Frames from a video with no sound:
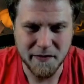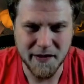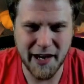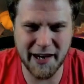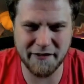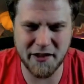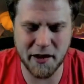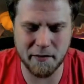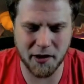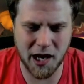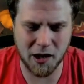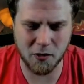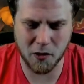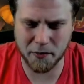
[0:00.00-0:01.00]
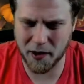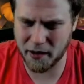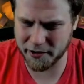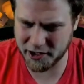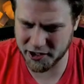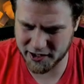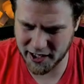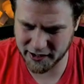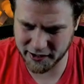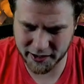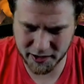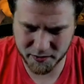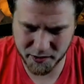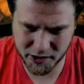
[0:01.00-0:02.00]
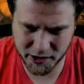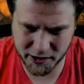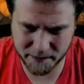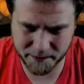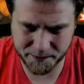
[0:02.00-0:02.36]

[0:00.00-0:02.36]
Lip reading: And if they block, we'll probably just Deadly Dispute it.